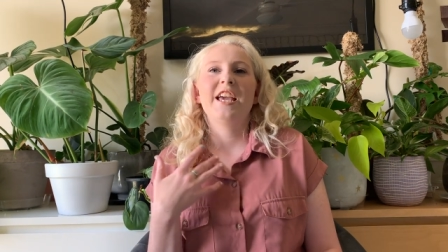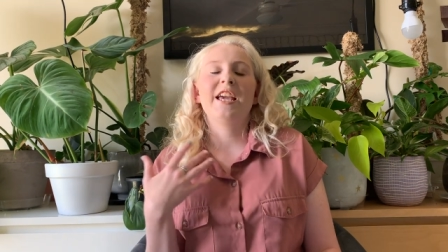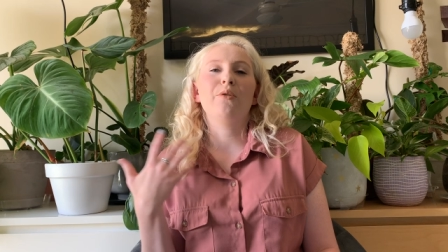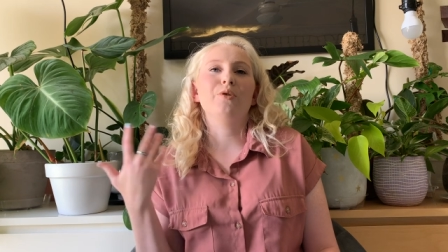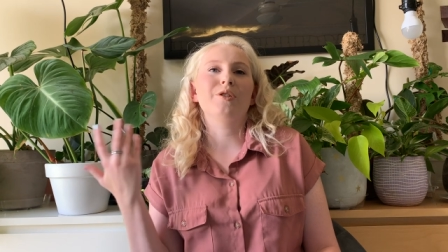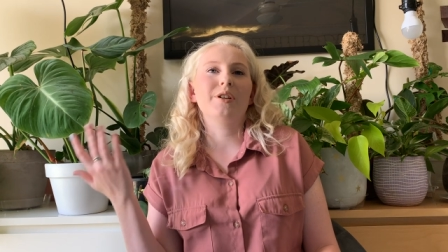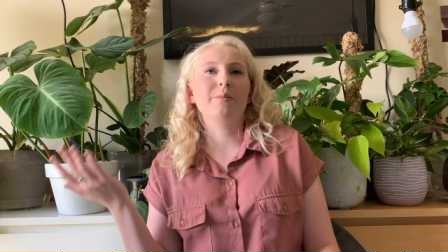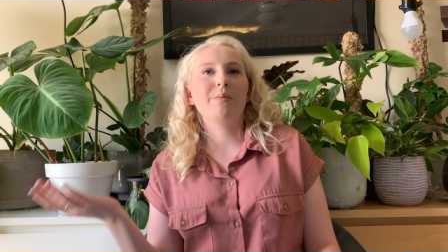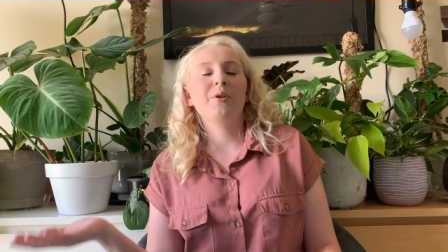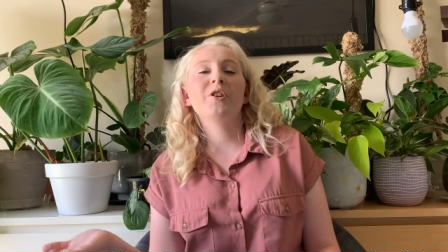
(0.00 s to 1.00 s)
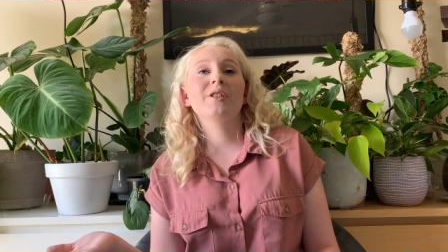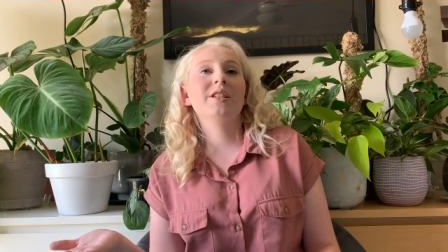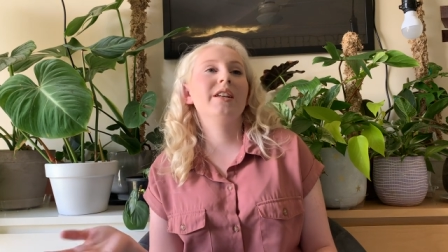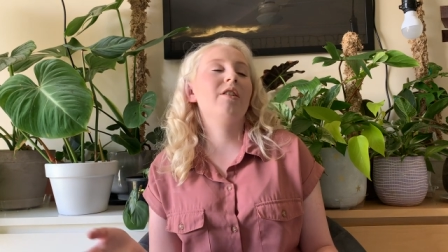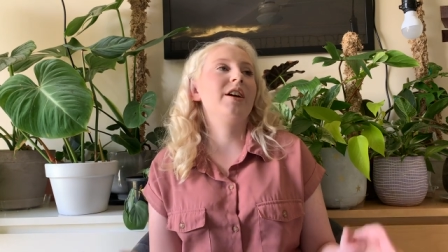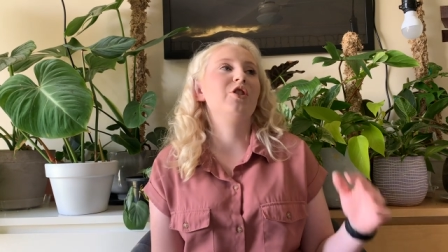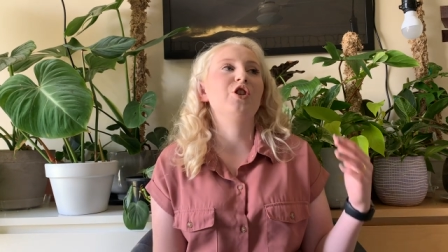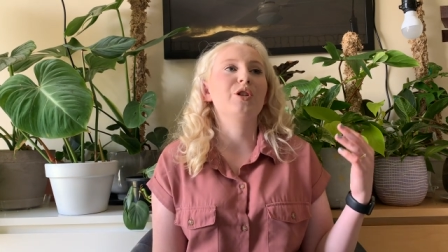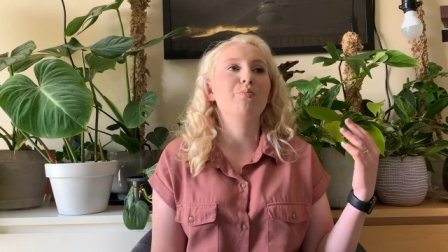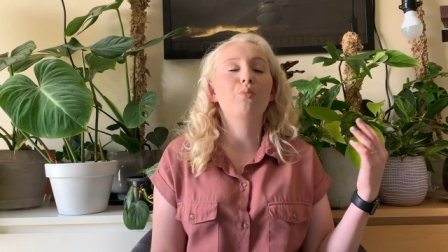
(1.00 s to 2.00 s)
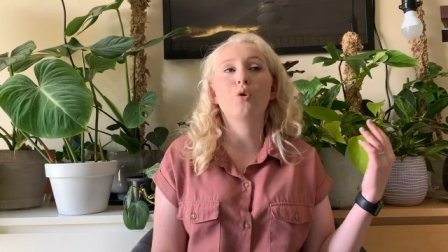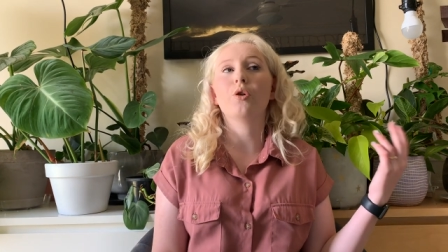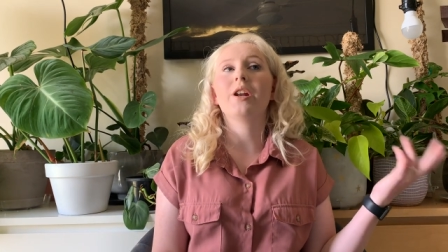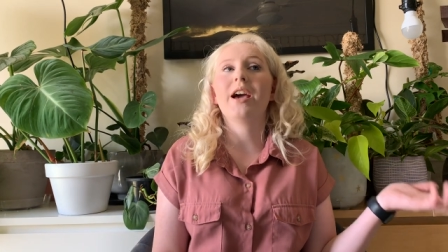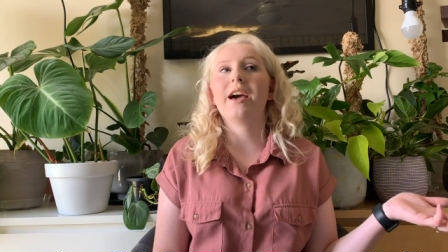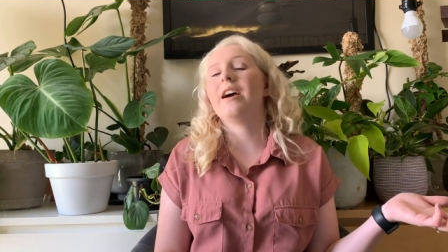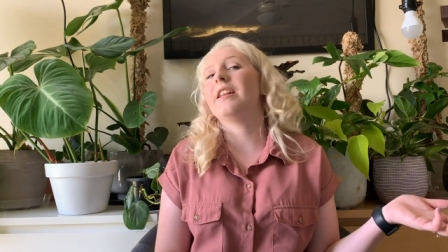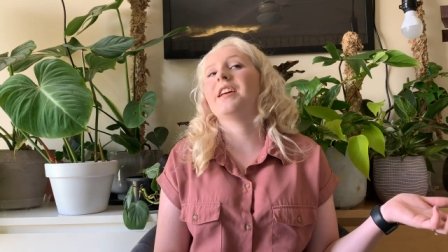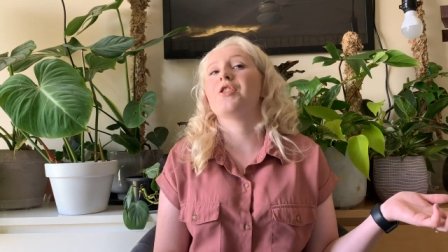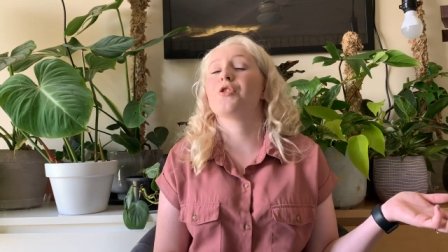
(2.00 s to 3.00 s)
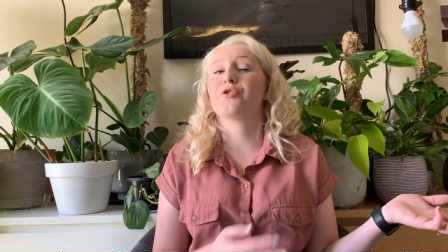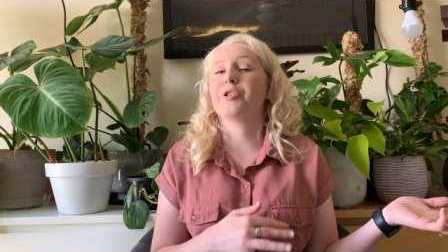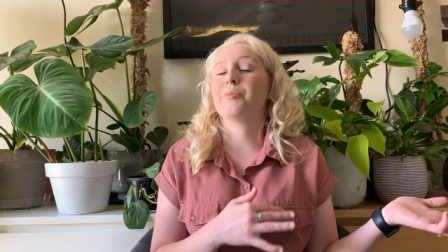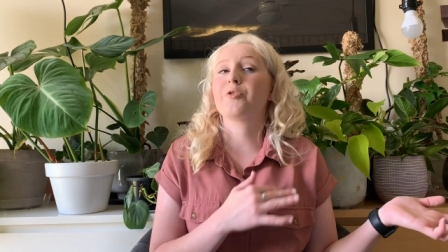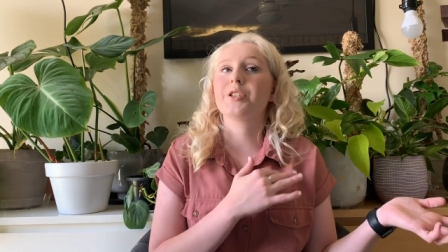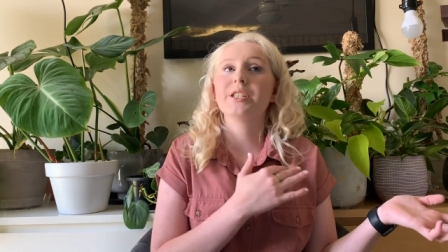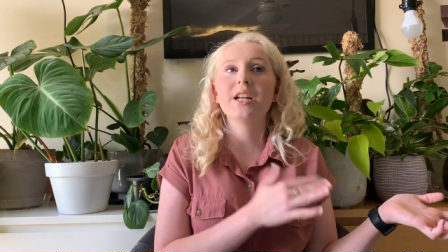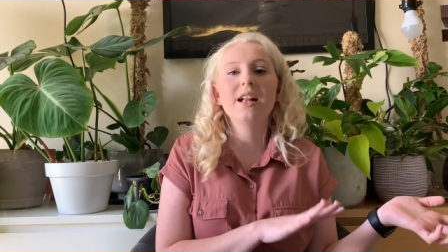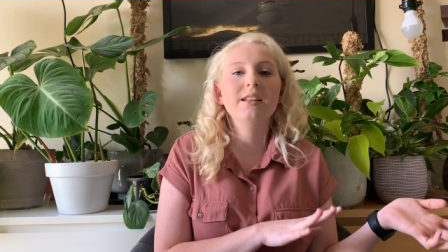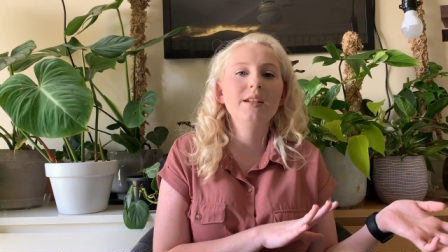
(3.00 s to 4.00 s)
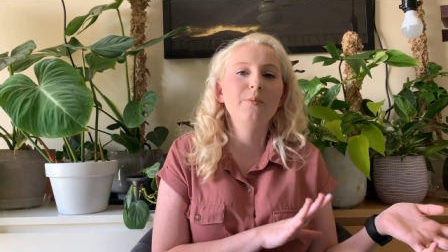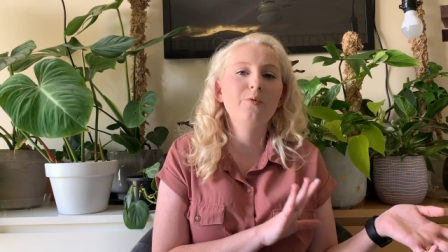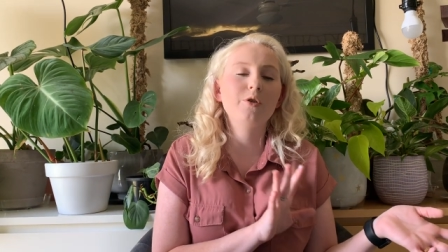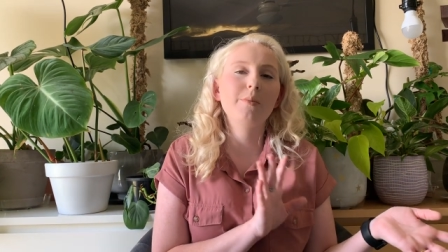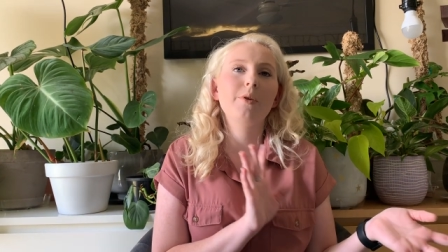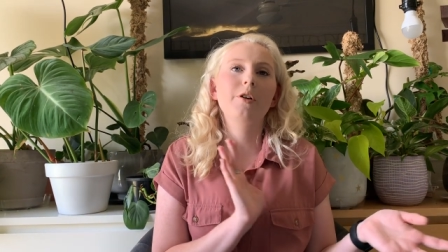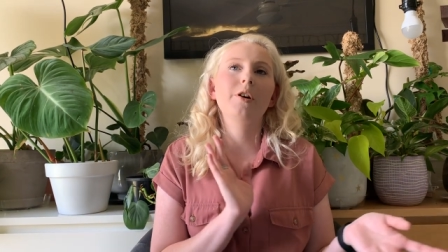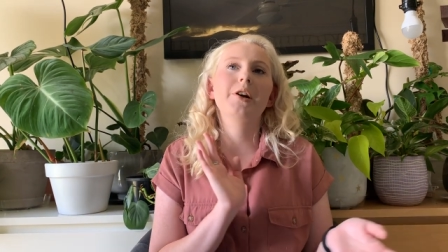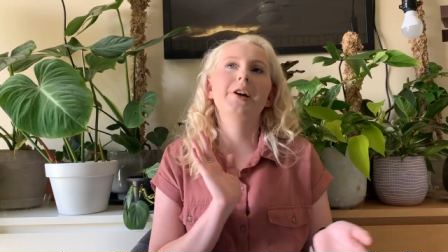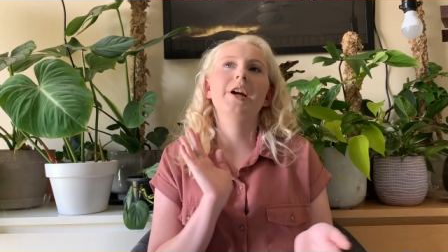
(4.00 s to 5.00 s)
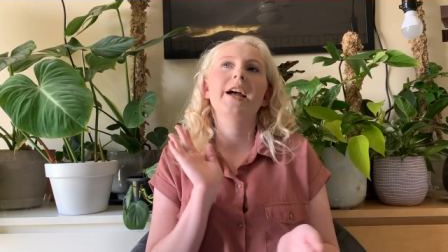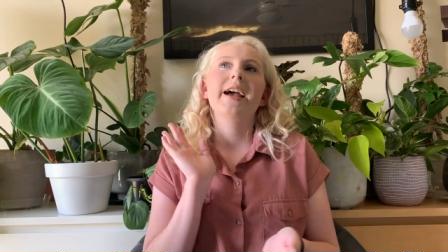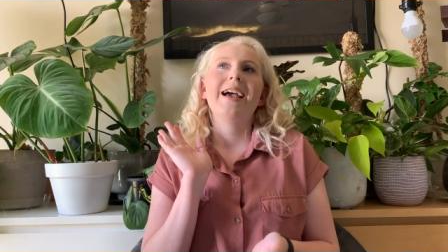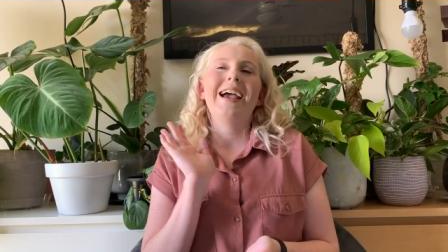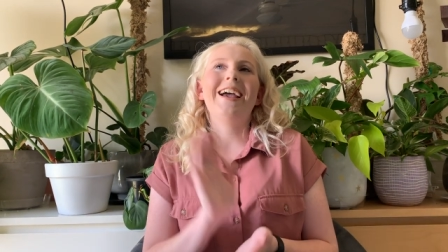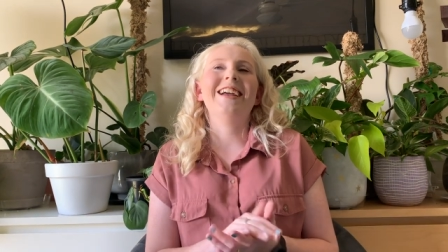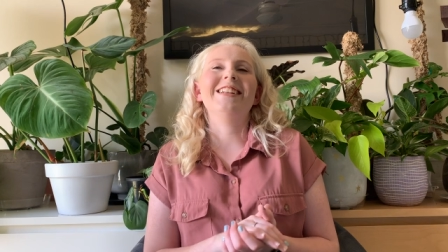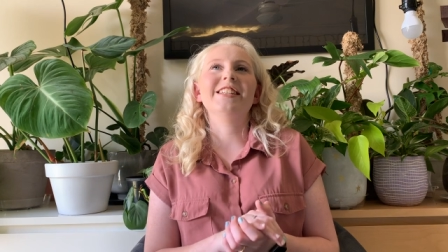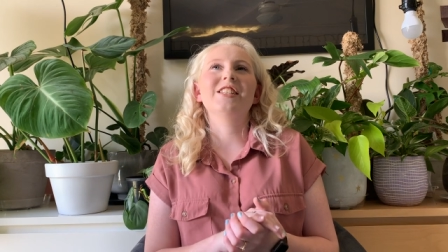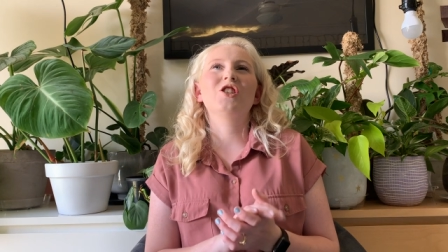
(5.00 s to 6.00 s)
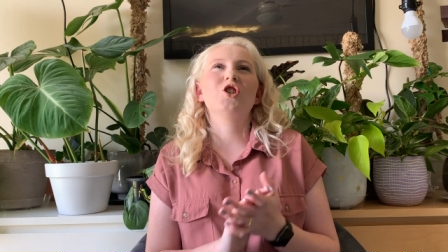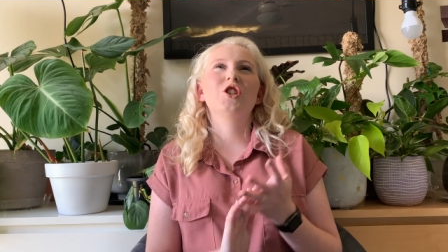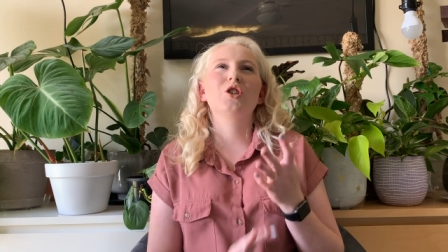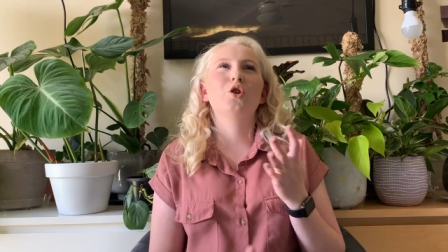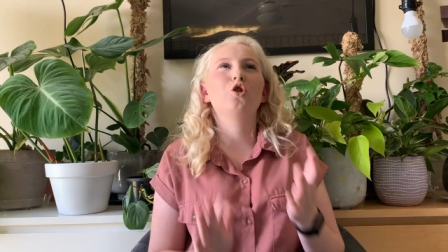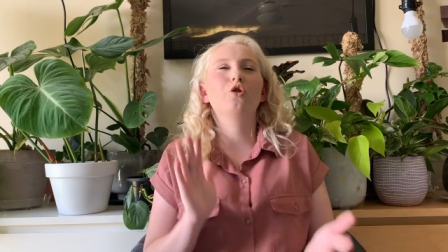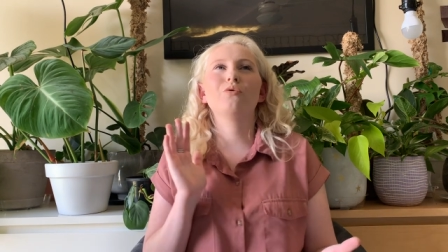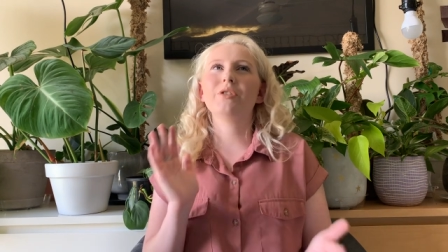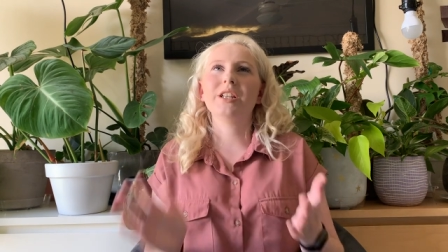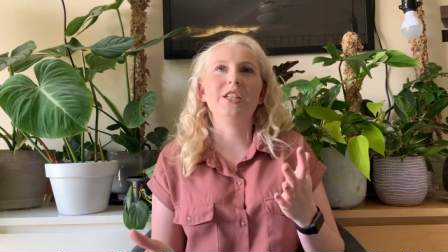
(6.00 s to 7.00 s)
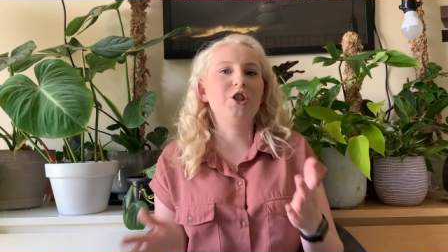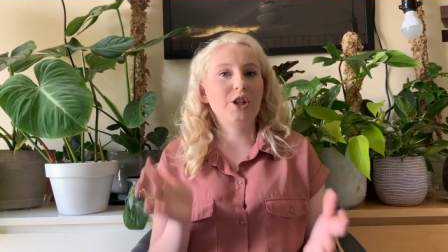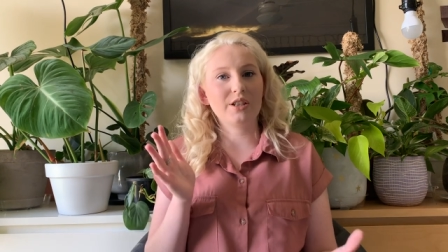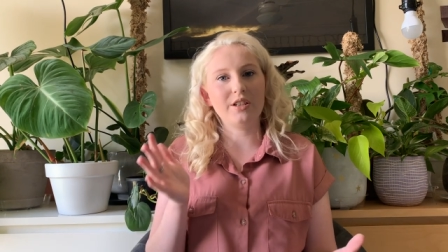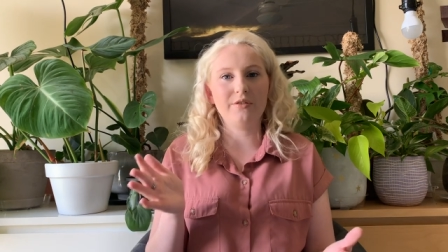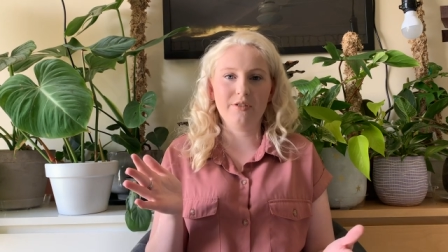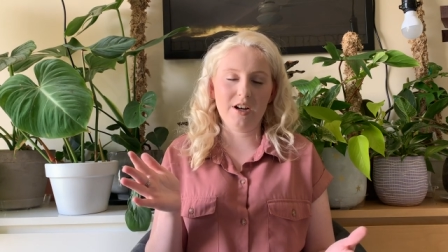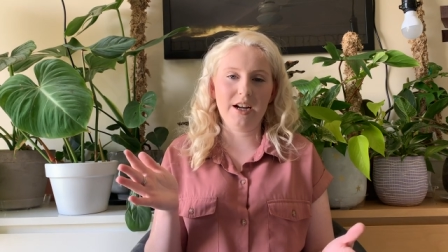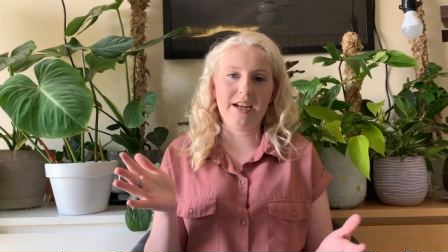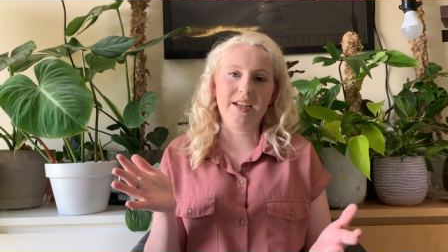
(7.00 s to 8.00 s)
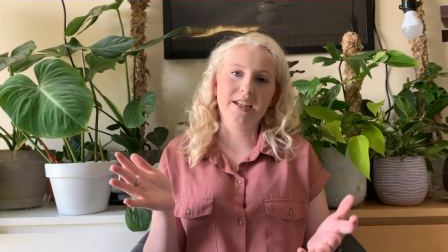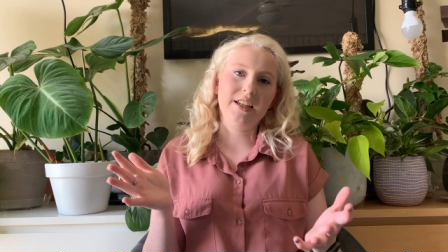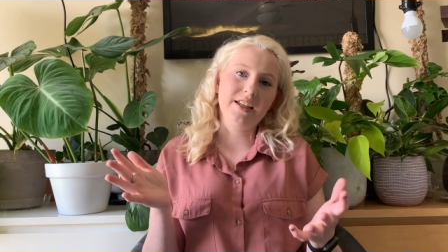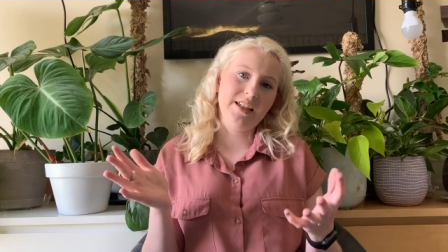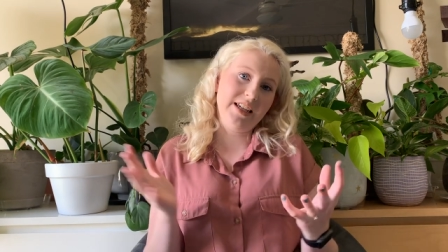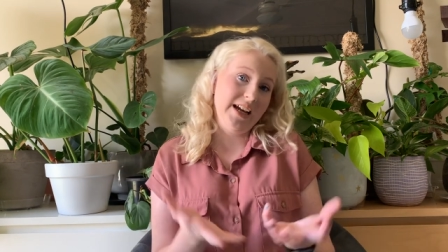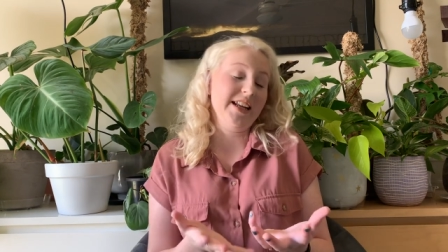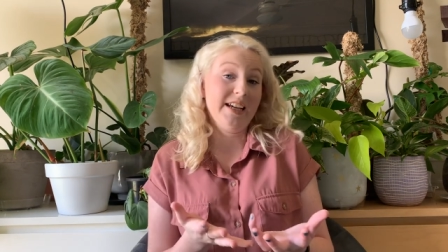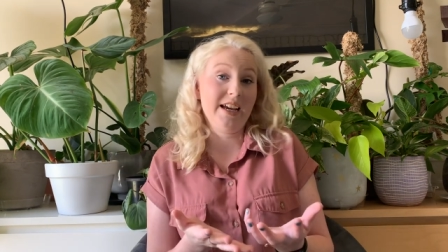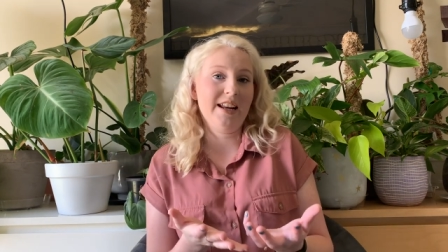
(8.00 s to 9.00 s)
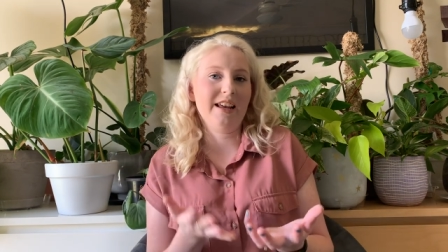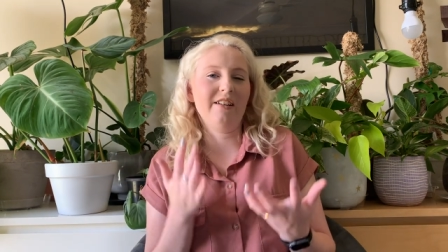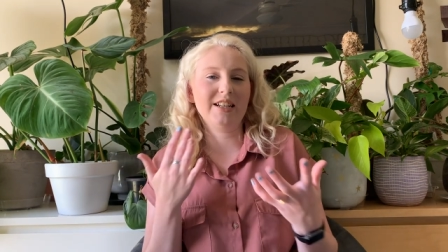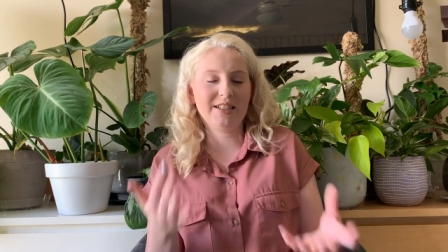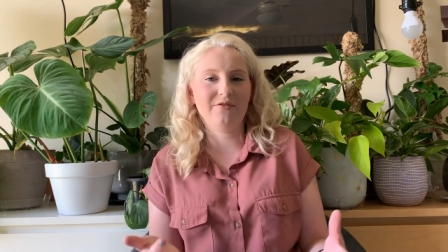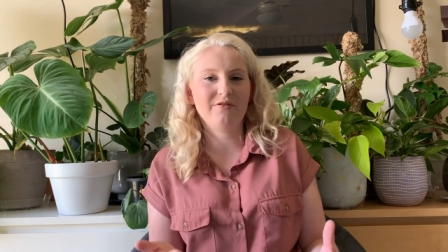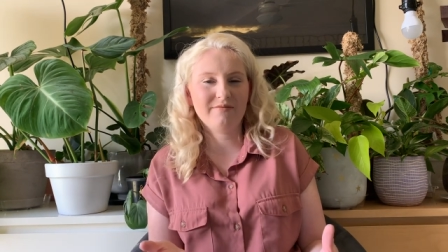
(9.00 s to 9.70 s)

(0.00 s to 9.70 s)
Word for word: it was going to be posted. I had just bought an Anthurium crystallinum from her and just couldn't really justify getting it. And I didn't,